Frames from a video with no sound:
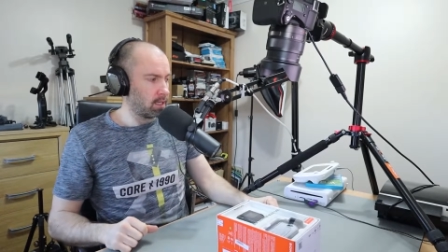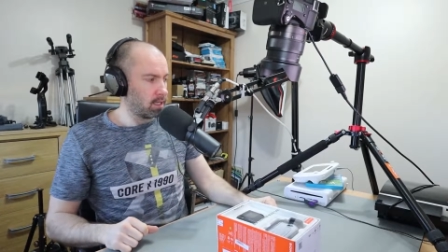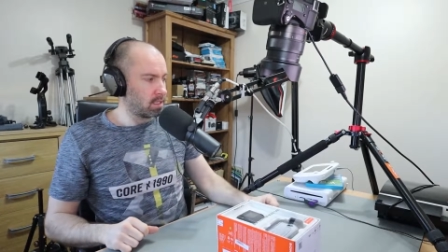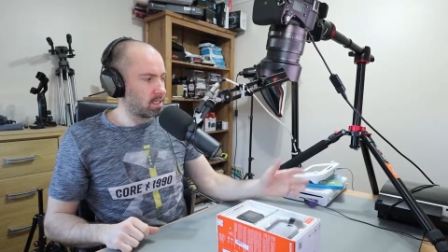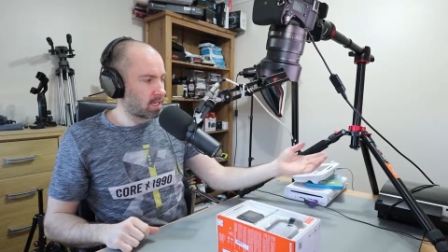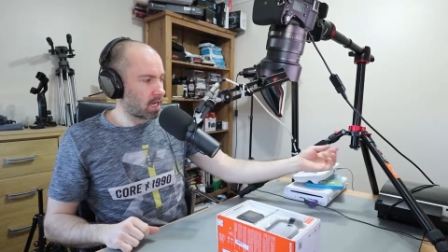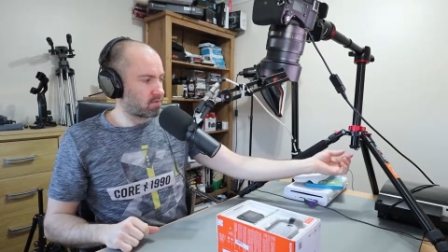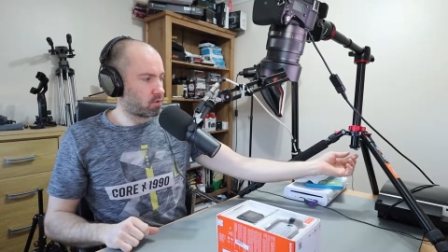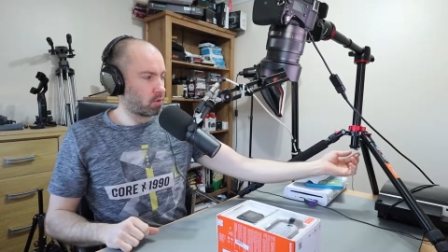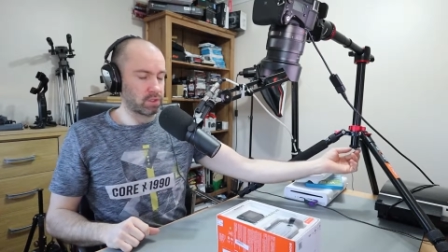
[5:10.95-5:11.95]
You can, of
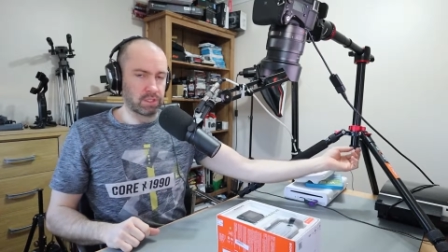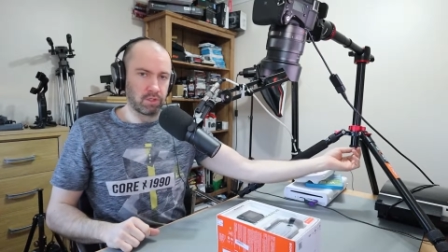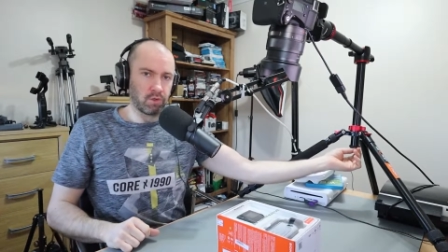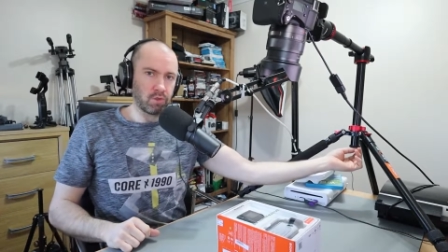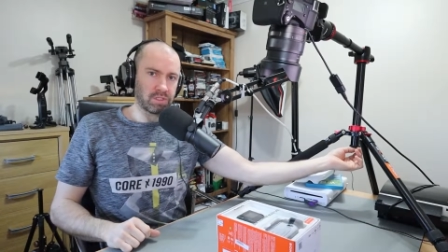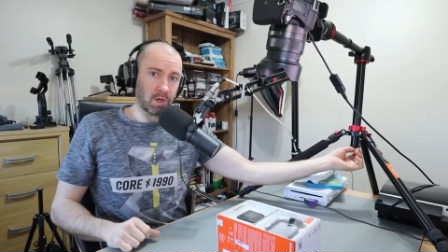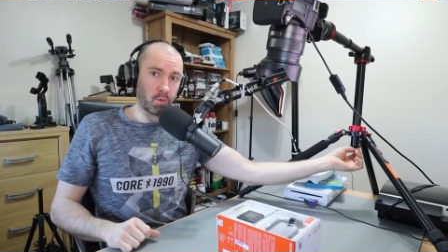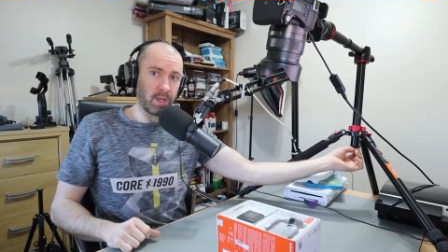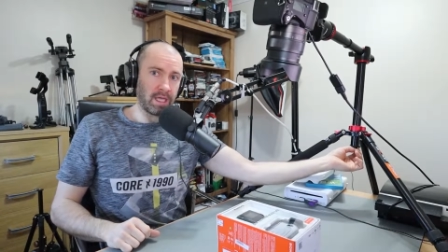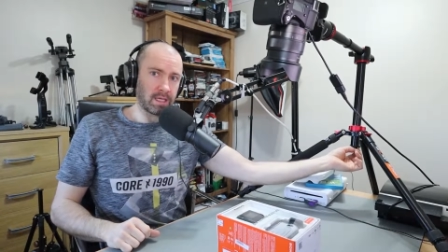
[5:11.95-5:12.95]
course, use a
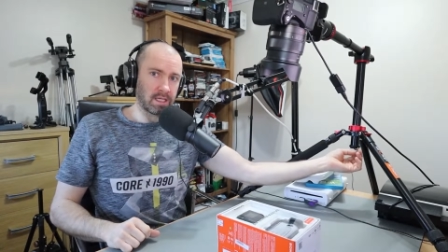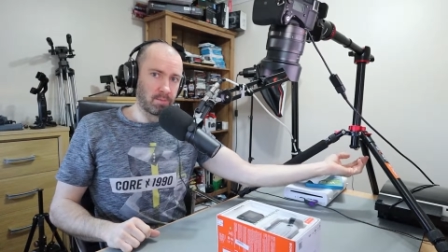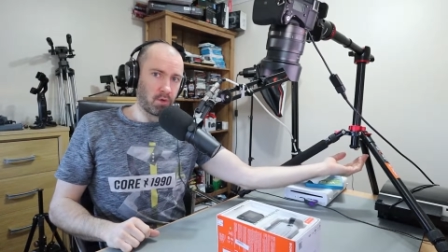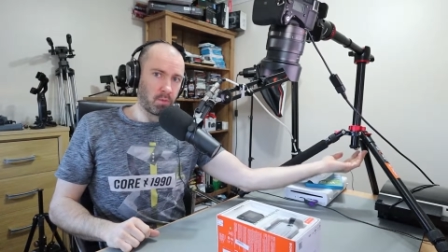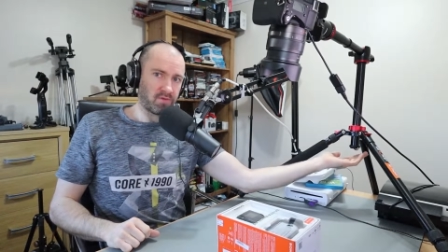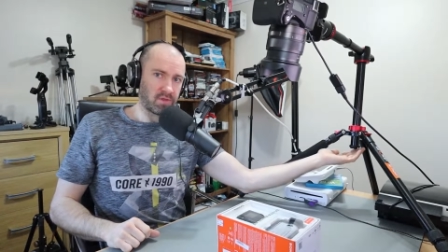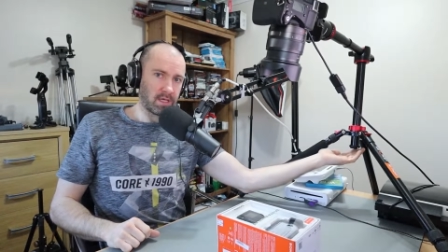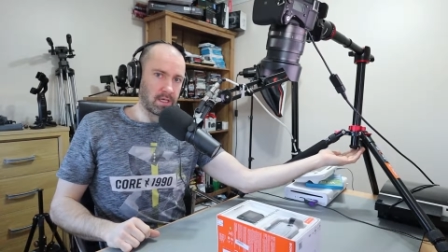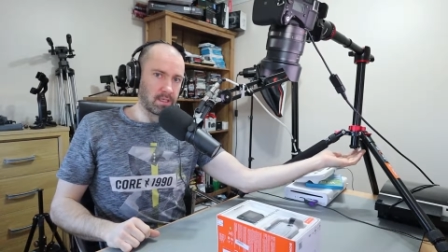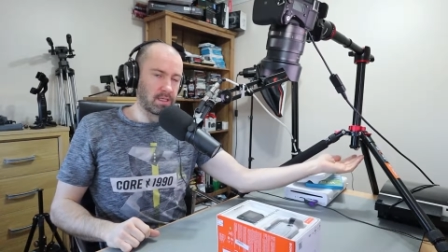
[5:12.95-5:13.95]
weight at the bottom of
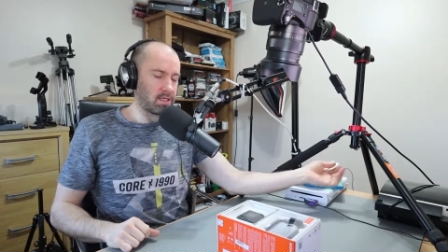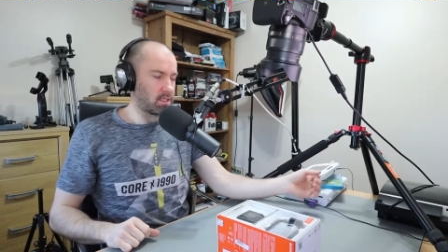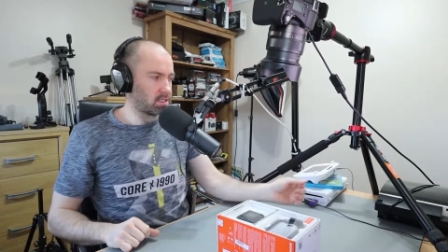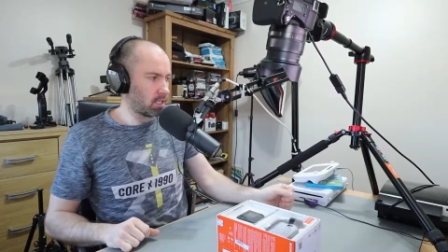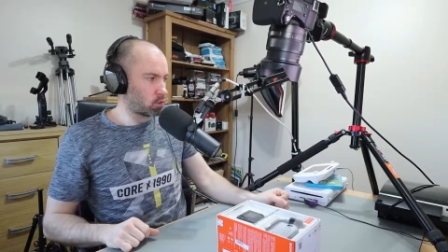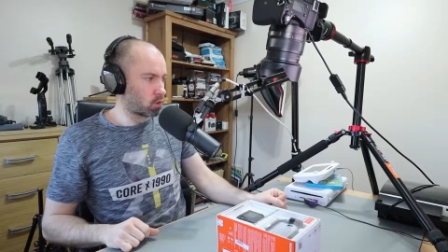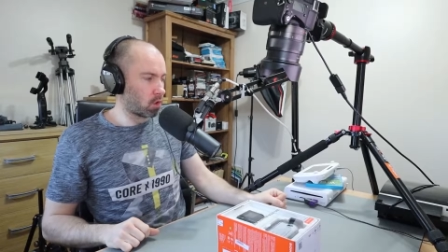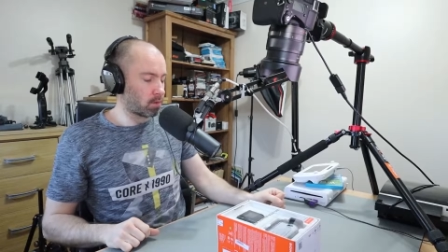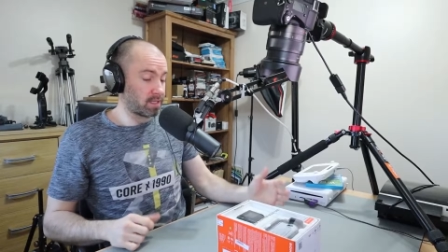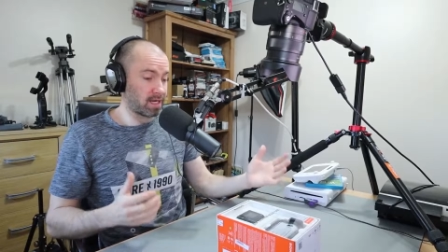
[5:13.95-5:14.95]
the, the, the central column
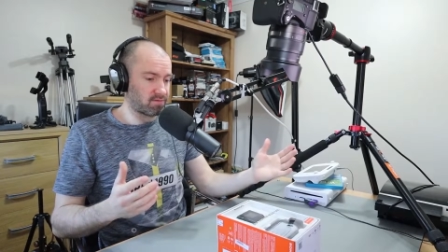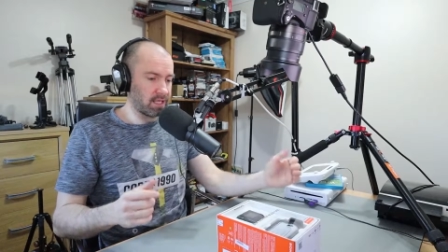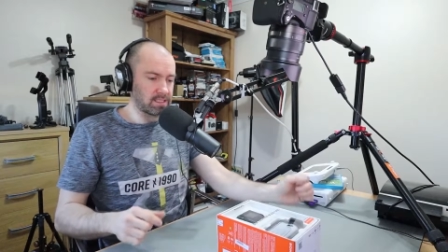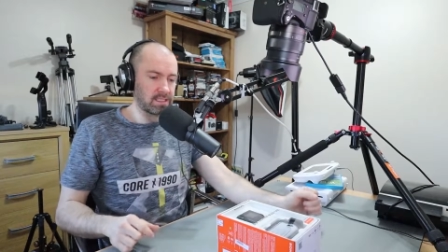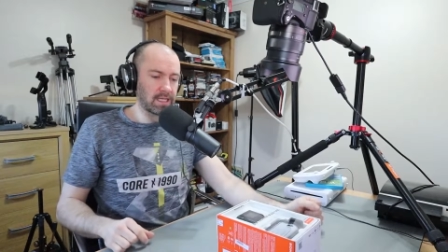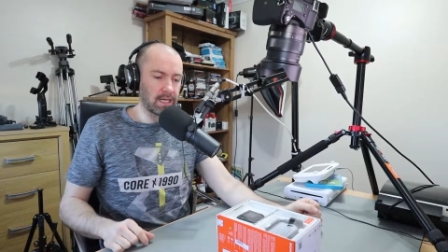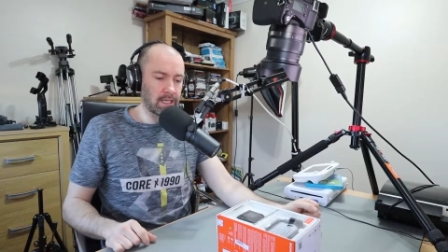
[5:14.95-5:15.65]
there if necessary.